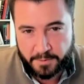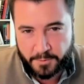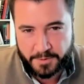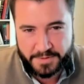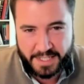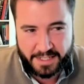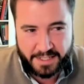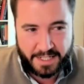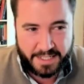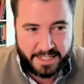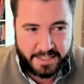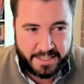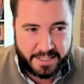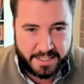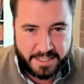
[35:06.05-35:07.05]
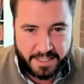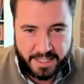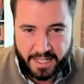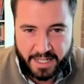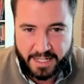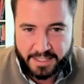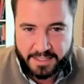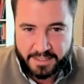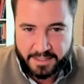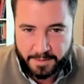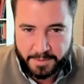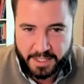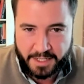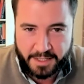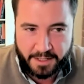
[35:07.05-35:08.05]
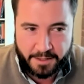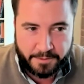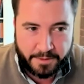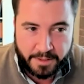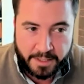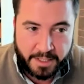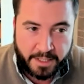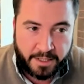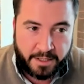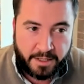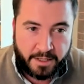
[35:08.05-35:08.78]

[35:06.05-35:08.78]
What was that, nineteen sixty-eight? I'm going to get the year wrong.